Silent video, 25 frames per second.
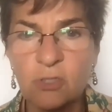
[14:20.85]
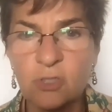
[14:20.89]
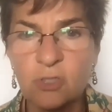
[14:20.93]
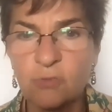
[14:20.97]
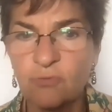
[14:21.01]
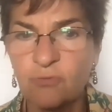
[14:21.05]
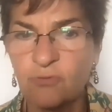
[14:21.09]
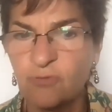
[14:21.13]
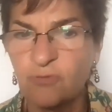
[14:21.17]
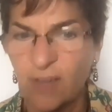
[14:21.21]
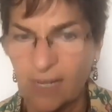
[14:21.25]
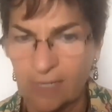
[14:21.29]
to
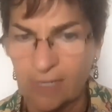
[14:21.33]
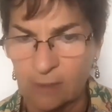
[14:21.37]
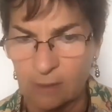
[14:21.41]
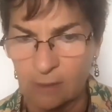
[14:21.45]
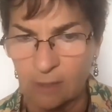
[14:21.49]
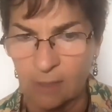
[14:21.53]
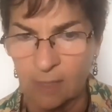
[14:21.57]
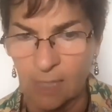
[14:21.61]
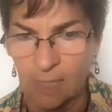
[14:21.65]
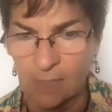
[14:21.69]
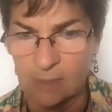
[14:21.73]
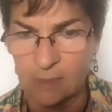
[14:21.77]
fight
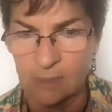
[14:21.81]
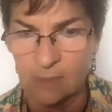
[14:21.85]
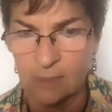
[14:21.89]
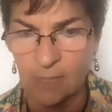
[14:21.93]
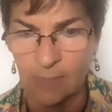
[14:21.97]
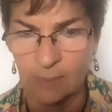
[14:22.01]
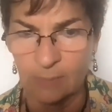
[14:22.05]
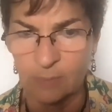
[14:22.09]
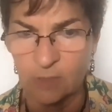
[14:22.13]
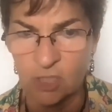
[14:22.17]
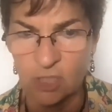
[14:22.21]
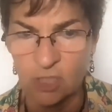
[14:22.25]
against
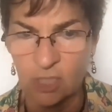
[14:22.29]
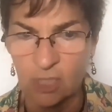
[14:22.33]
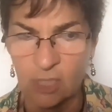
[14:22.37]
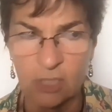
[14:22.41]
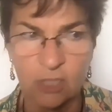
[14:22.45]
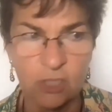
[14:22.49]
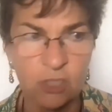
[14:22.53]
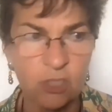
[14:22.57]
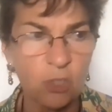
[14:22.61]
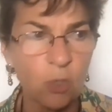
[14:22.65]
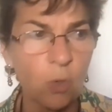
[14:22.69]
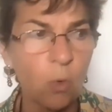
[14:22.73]
climate change,